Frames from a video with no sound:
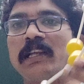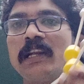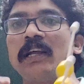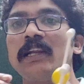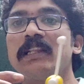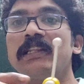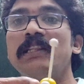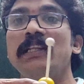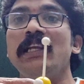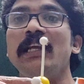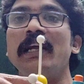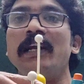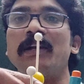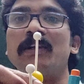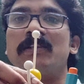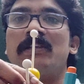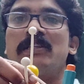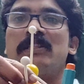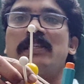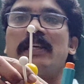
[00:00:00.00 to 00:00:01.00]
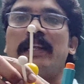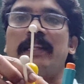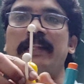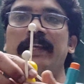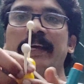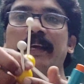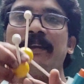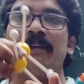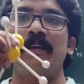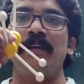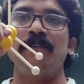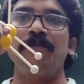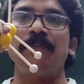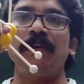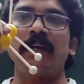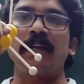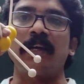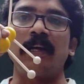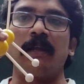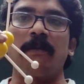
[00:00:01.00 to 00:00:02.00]
There are three hydrogens are there in
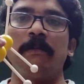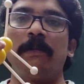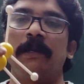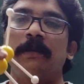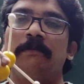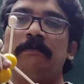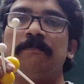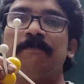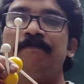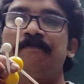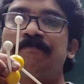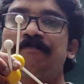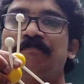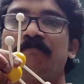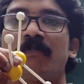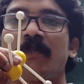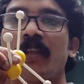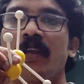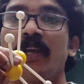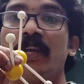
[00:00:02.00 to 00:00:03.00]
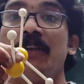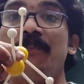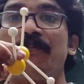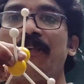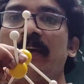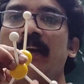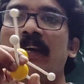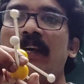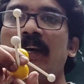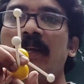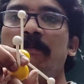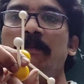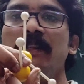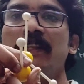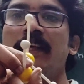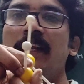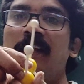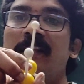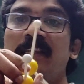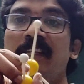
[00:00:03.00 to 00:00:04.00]
front carbon. In front
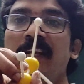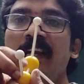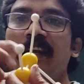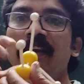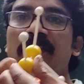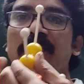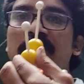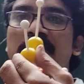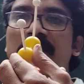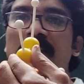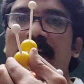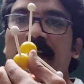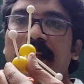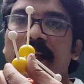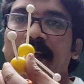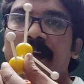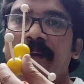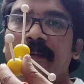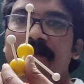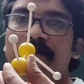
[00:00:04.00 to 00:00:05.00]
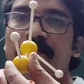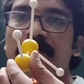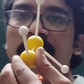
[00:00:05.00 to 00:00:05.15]
carbon, there are three hydrogens are there.